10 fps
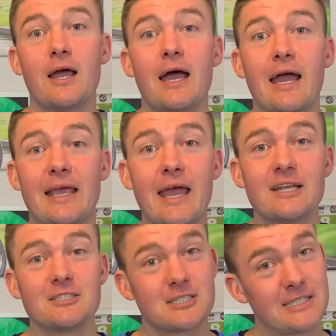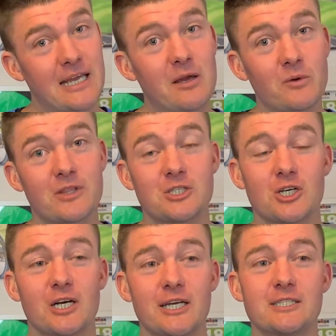Again, sticking with the
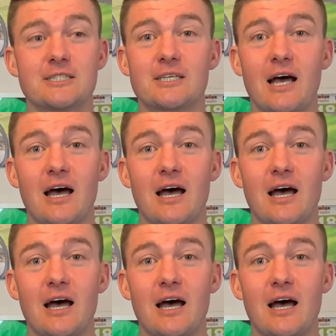Giants,